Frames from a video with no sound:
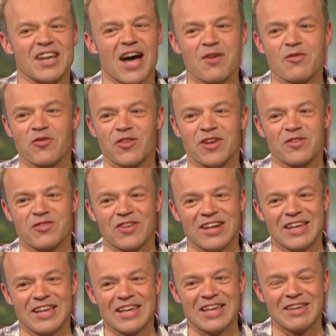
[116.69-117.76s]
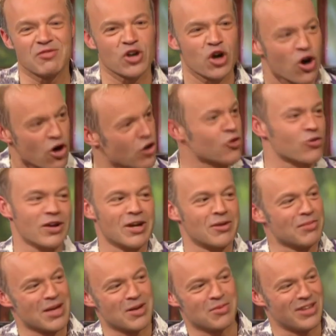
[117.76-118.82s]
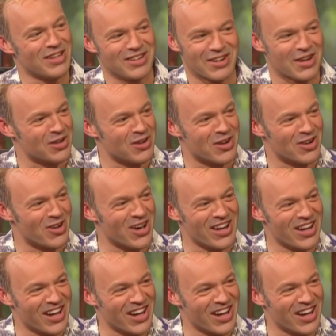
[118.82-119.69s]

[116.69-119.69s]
I have a funny feeling cock ring maybe. I don't know.